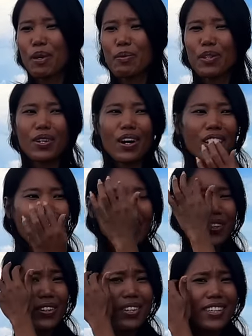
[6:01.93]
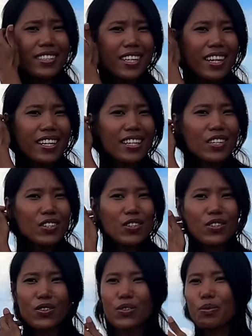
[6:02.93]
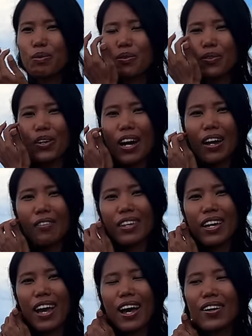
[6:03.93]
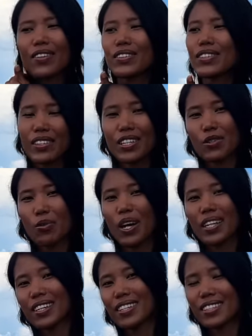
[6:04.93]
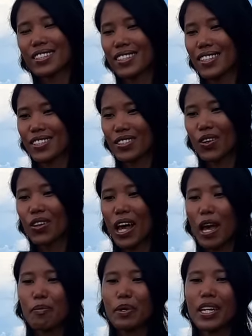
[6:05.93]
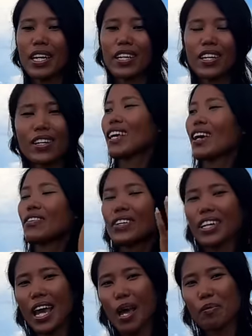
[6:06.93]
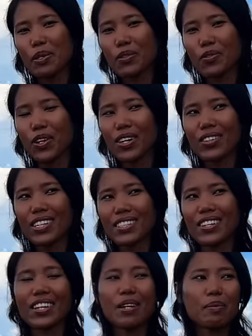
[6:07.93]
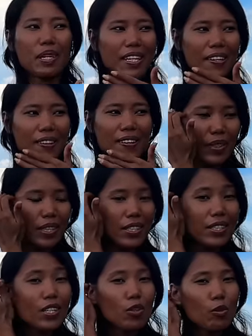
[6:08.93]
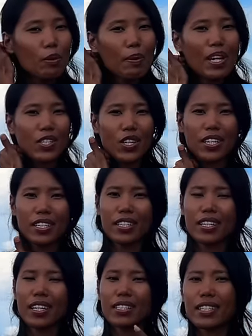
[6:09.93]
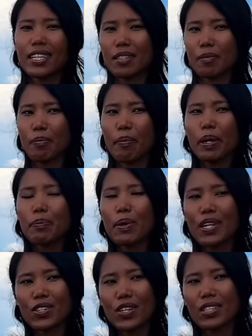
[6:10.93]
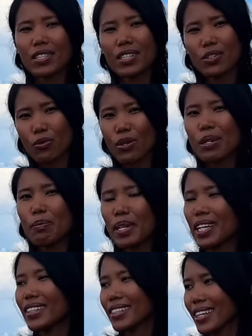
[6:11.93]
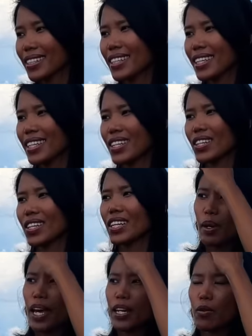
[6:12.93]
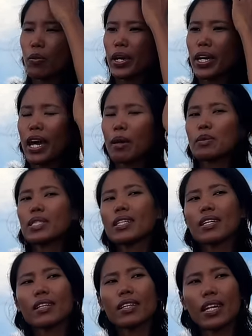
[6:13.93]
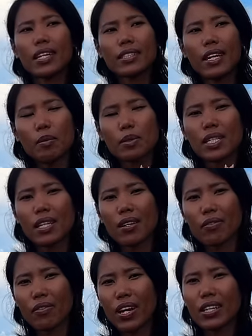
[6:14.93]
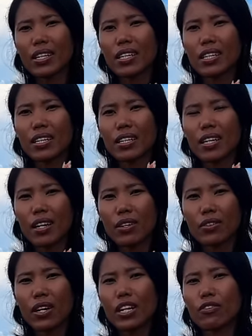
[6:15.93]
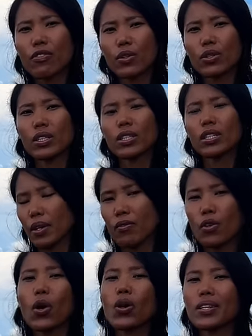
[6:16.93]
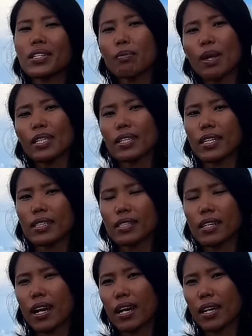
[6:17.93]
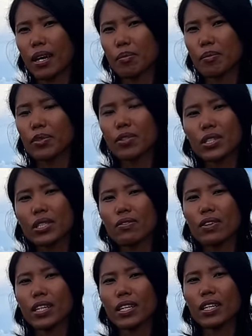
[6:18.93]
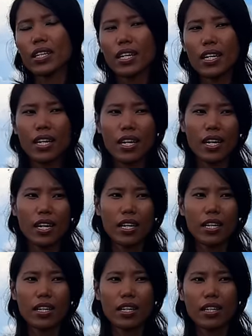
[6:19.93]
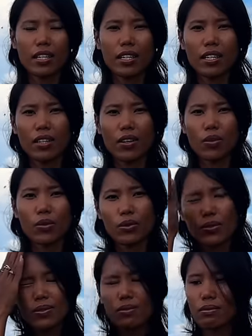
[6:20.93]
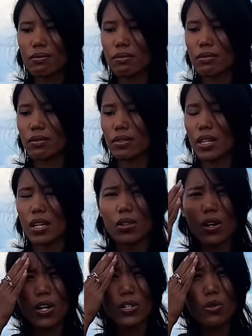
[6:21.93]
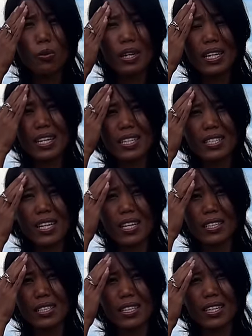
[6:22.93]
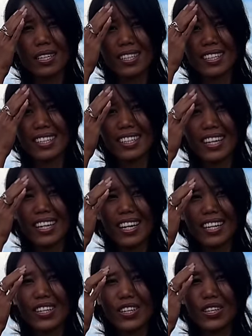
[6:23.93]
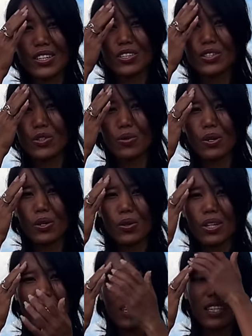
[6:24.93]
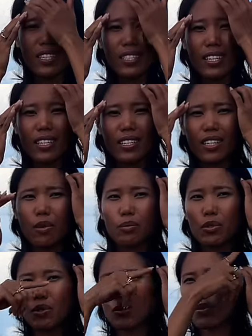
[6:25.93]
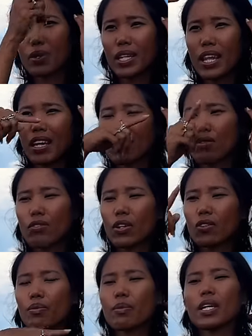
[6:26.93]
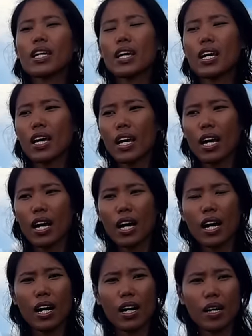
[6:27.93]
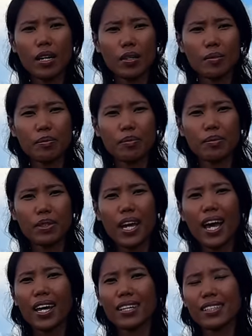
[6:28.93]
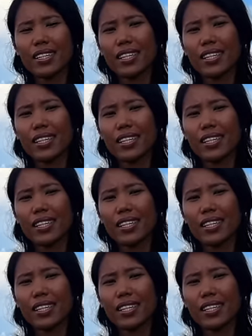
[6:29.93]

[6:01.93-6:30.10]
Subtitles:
Maybe there are other things that I need to do before having a house. That's why this is all happening. Everything happens for a reason. I mean, I just need to be patient. That's it. My patience is really being tested here. But anyway, I'm still, like I said, I'm still very grateful for all these blessings that I am receiving. And also, there are so many insects. It's so annoying. The insect keeps on doing that in front of me. Yeah.